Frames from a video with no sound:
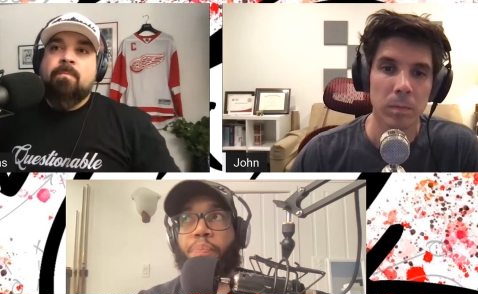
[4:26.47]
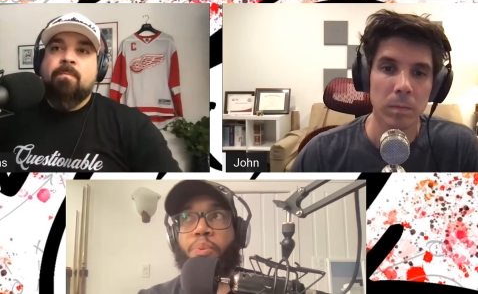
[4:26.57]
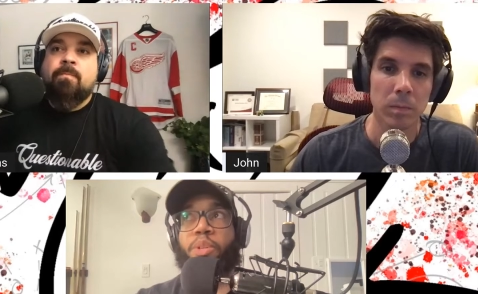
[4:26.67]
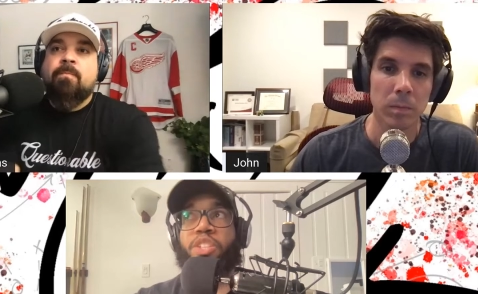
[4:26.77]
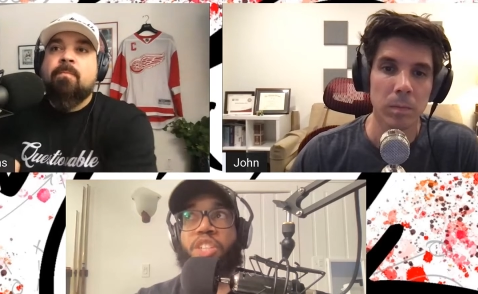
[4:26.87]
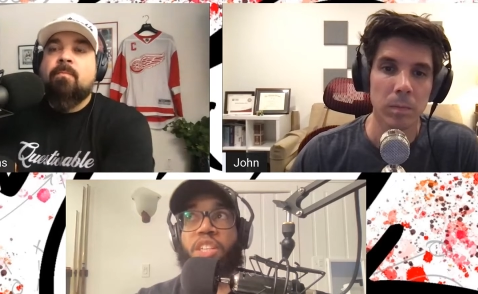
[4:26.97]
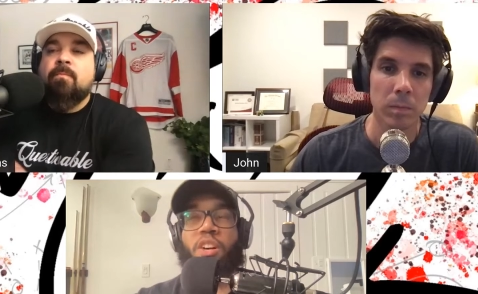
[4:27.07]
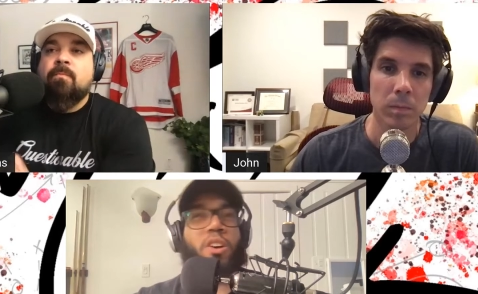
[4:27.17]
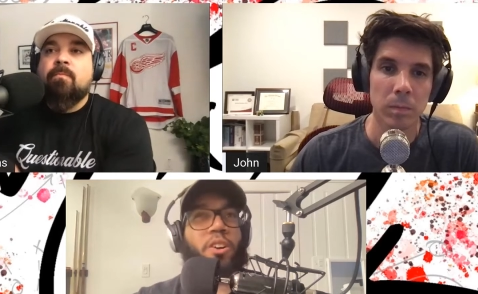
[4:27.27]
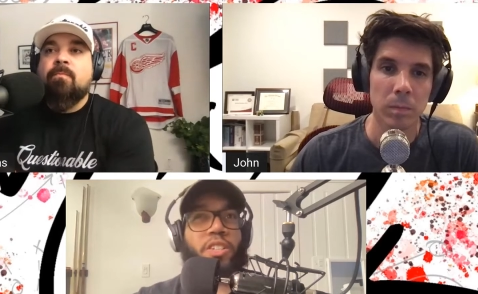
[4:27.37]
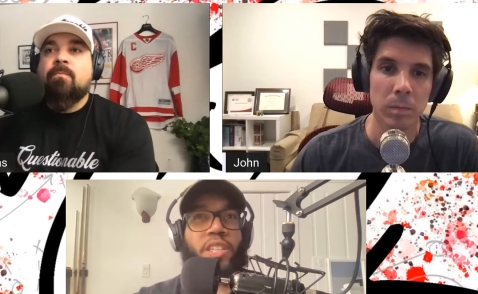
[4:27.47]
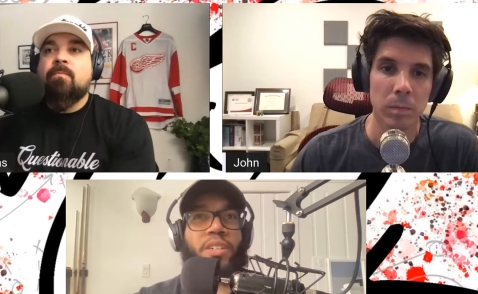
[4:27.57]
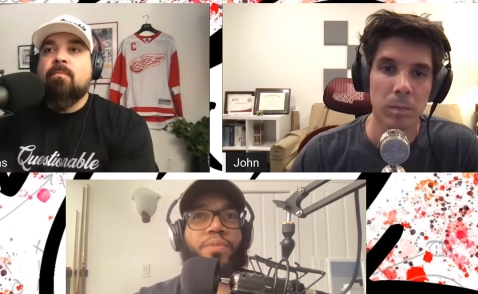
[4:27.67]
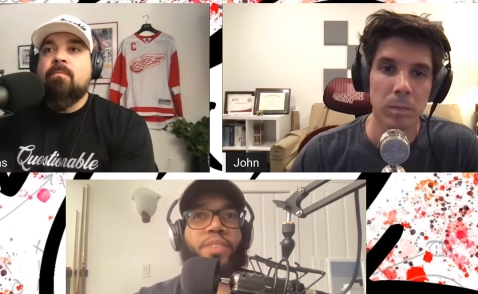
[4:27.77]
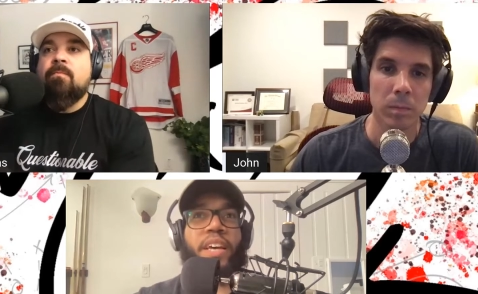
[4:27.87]
Speaker 1: preaching hard
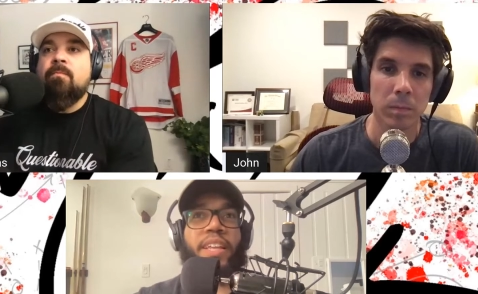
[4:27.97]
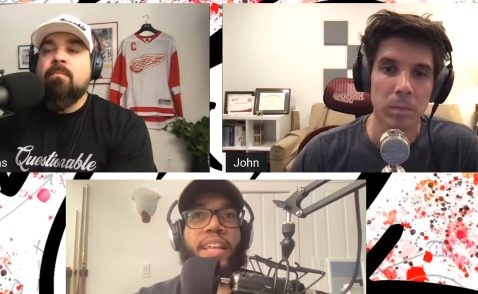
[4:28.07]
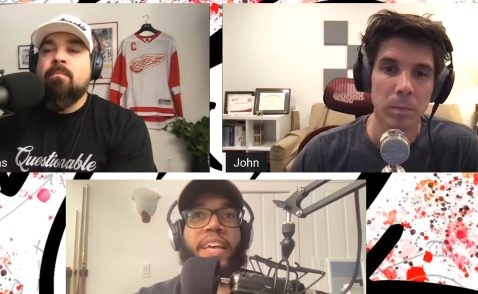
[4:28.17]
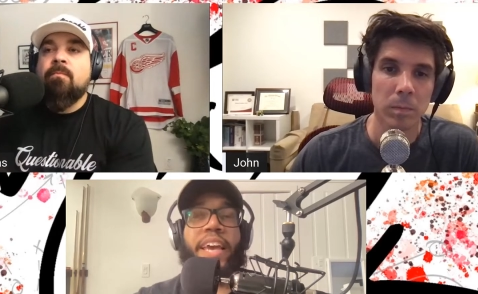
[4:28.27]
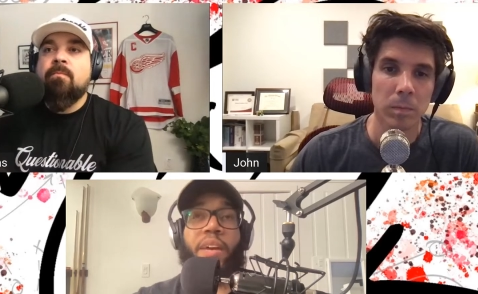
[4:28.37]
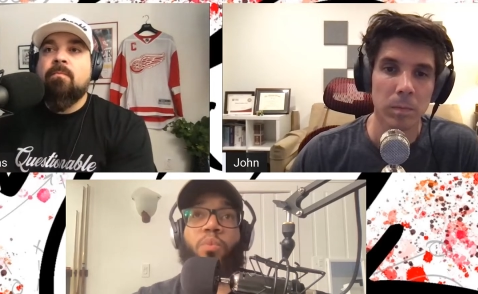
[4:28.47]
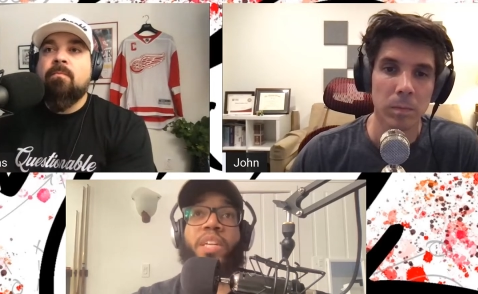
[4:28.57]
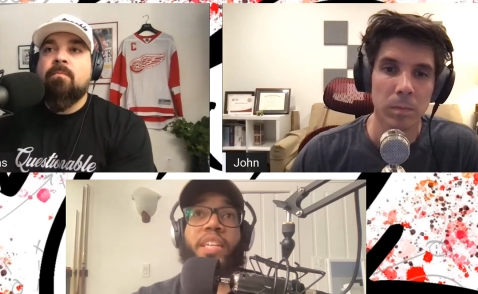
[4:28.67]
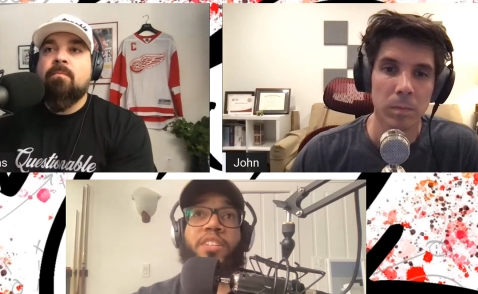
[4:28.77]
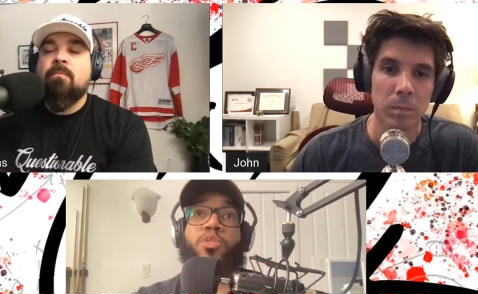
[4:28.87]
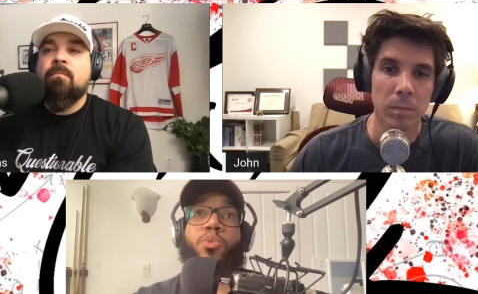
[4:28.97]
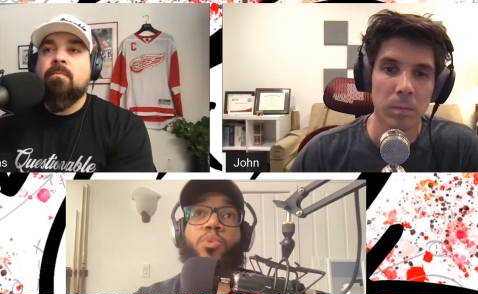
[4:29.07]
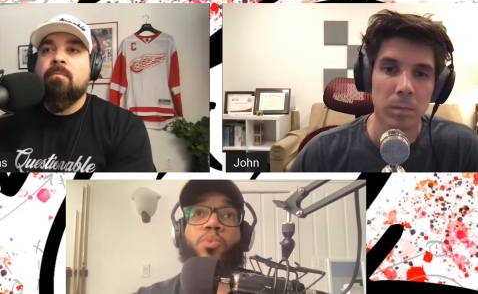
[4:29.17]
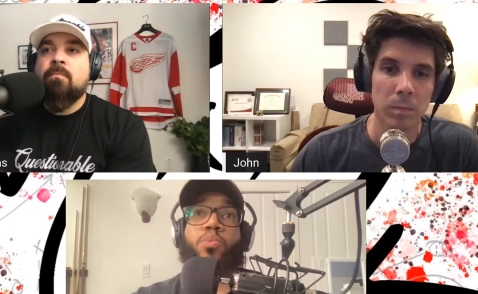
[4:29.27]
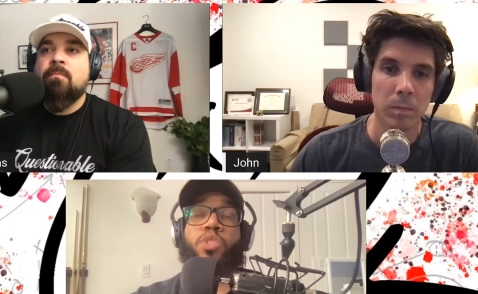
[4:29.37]
enough that like, hey, we need
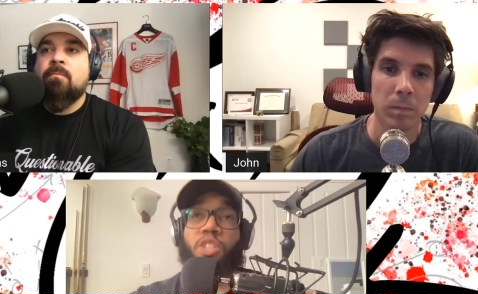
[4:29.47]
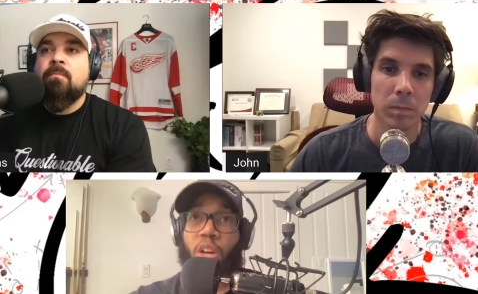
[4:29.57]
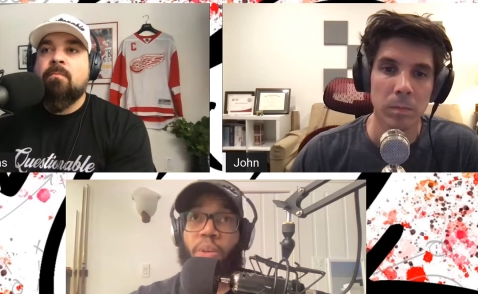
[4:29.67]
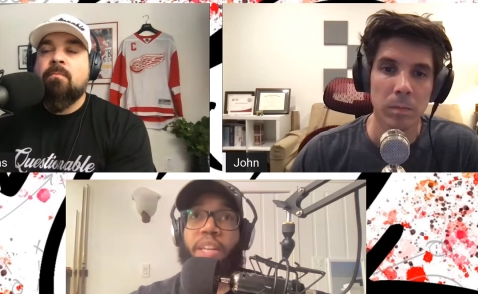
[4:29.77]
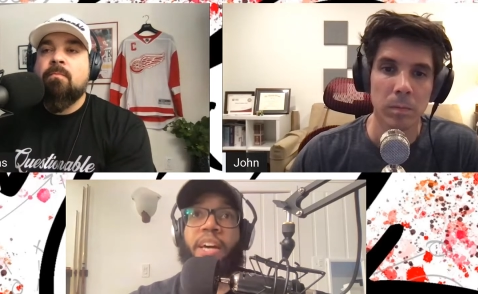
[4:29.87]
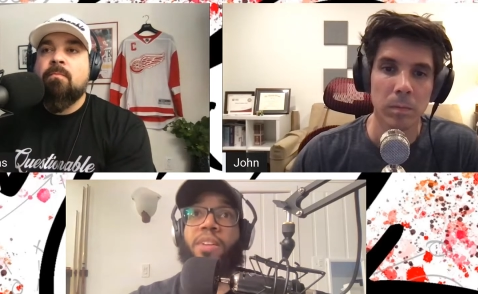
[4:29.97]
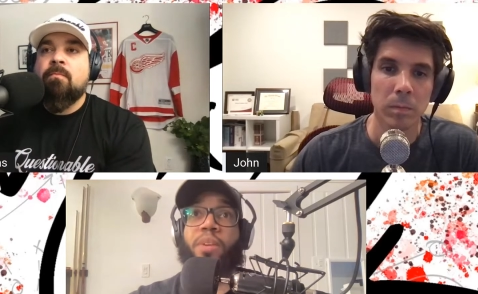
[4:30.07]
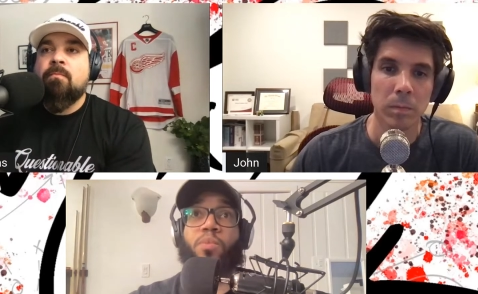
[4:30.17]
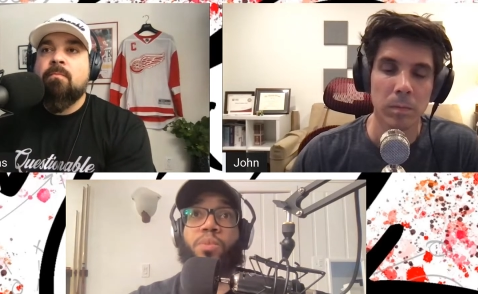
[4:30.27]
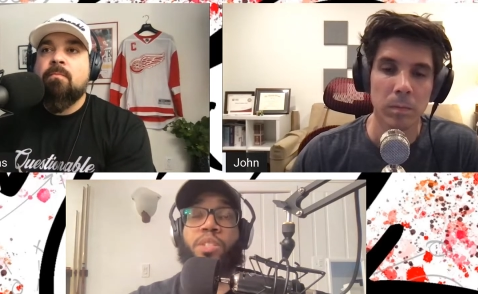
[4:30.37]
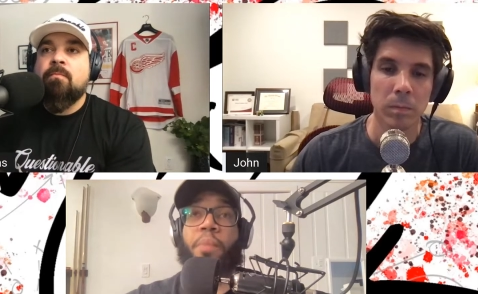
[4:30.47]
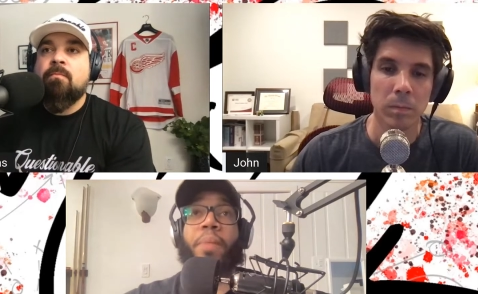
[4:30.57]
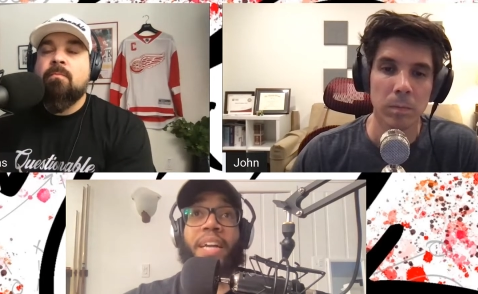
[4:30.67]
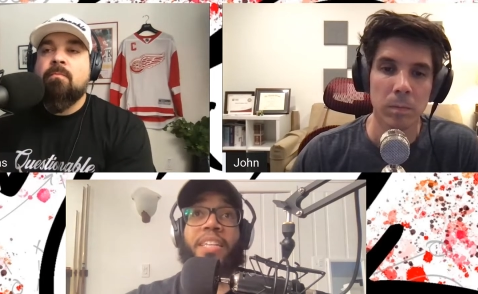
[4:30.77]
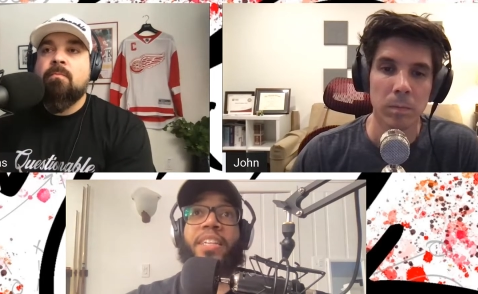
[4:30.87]
to slow it down. Like
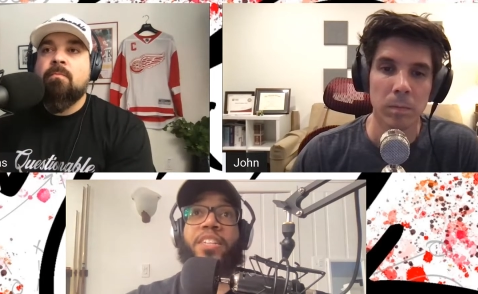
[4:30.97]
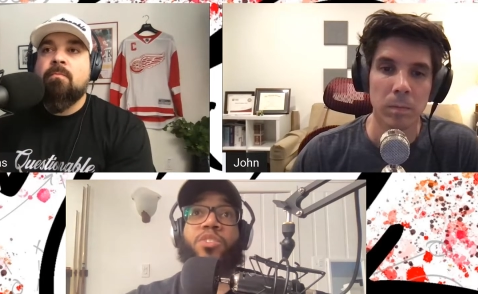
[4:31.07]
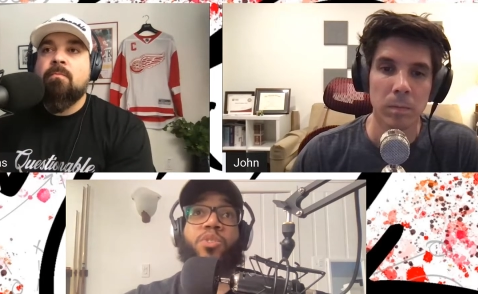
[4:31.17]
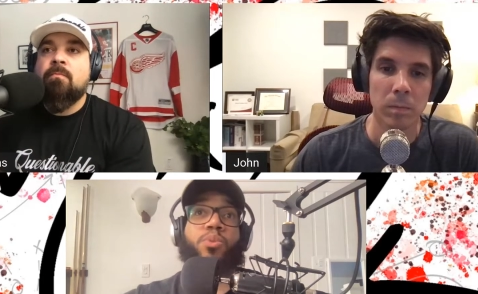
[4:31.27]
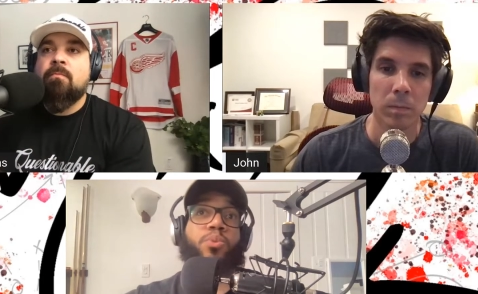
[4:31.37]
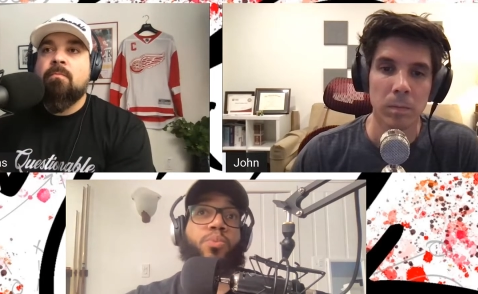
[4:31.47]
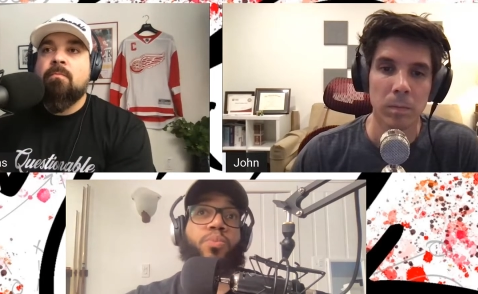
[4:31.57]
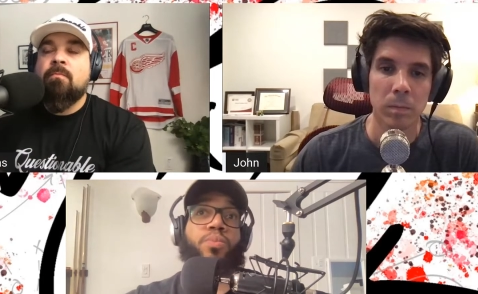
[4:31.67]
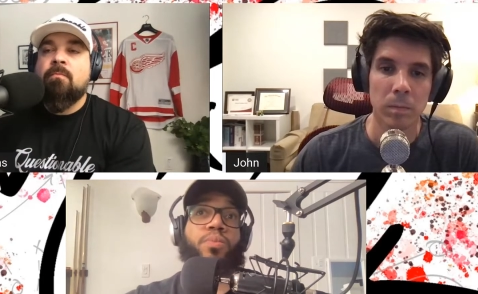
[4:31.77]
somebody needs to